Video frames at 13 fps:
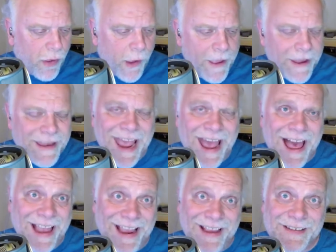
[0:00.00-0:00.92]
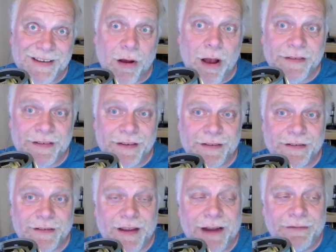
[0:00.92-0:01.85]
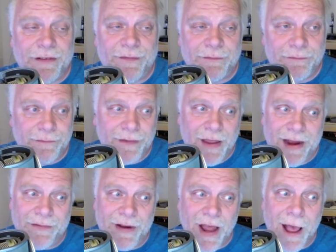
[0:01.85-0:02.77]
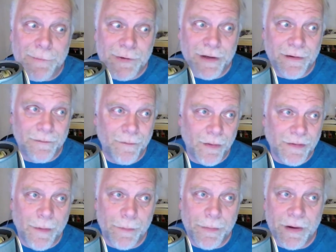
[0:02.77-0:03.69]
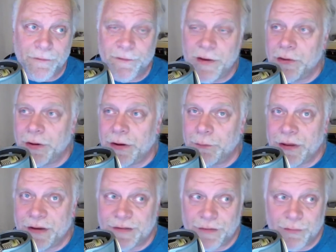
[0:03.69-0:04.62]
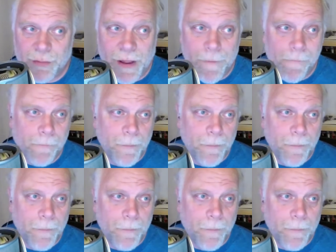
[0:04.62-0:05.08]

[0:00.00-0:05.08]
And yeah, I guess cost is kind of an option or something to figure in with this as well.